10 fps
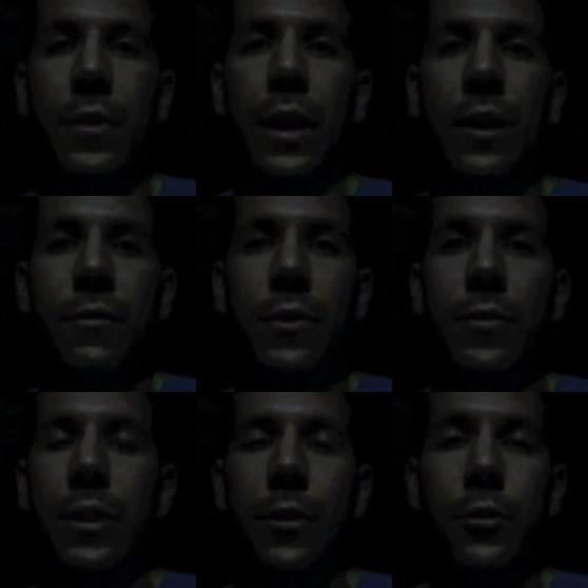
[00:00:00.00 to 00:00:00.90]
10,
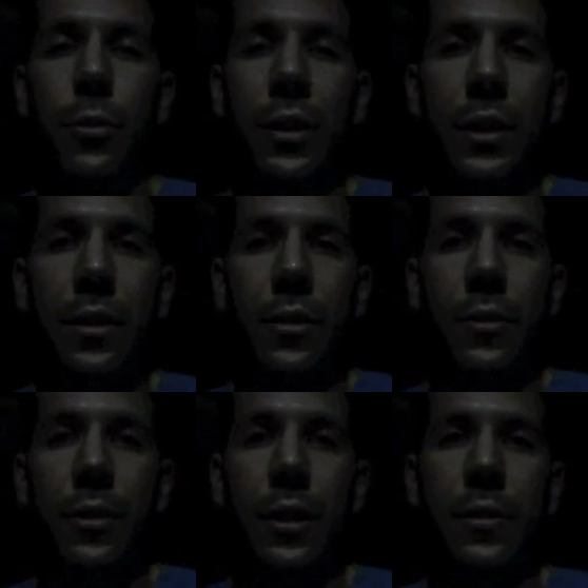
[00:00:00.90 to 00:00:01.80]
15, 20
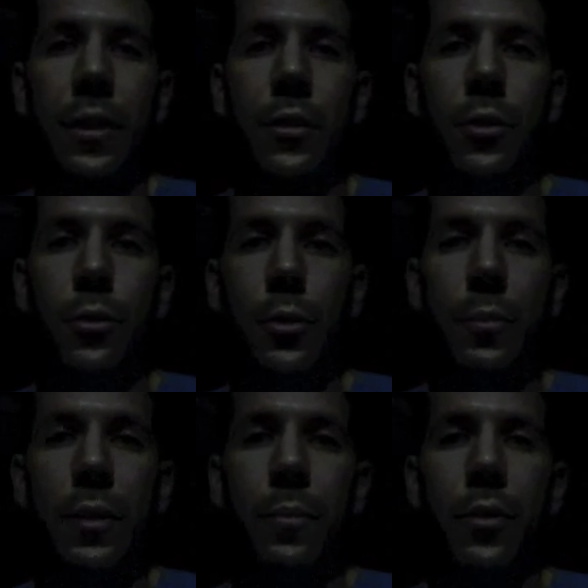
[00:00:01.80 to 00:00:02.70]
years, that know the
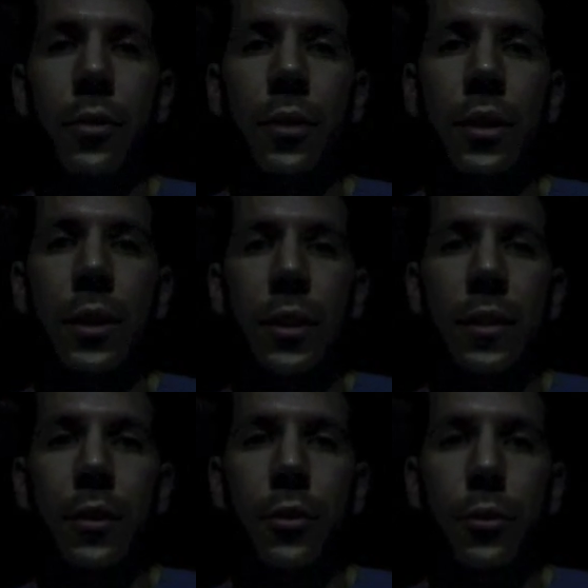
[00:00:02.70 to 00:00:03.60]
people,
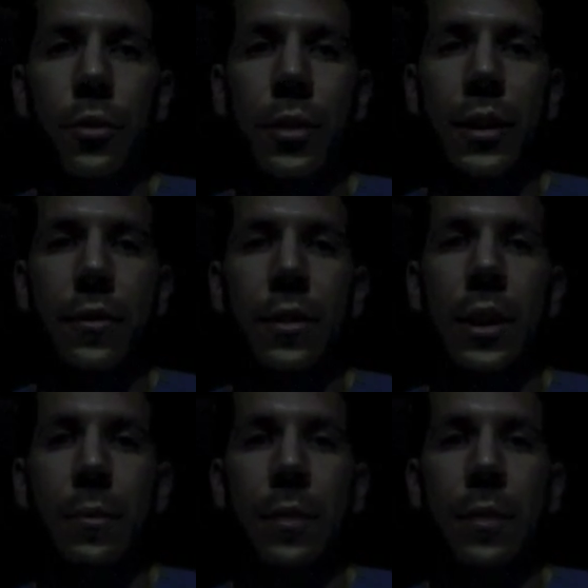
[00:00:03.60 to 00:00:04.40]
that know the landscape,